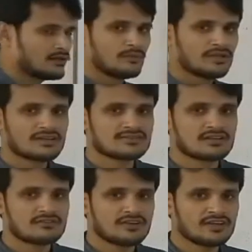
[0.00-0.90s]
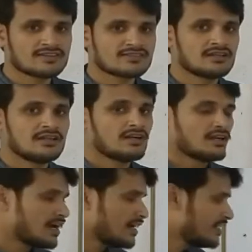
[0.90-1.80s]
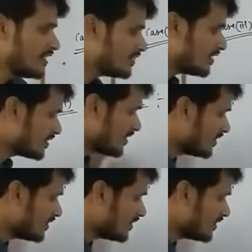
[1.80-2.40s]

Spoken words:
mirror surface. And here the thing